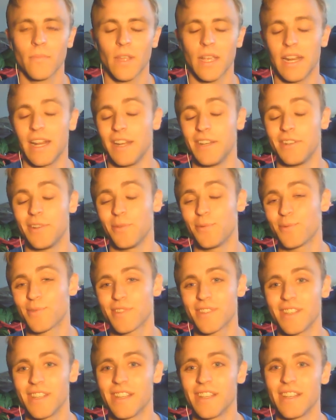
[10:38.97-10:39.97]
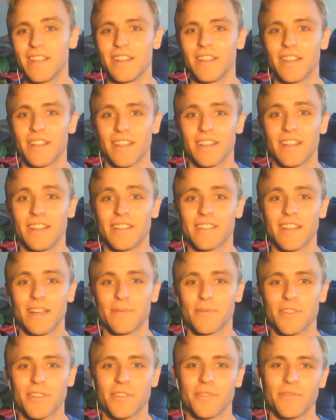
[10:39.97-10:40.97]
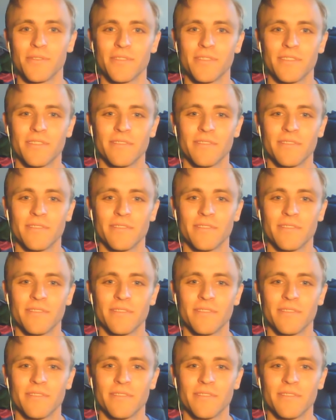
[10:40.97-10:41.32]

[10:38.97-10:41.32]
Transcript: And I don't see it ending anytime soon.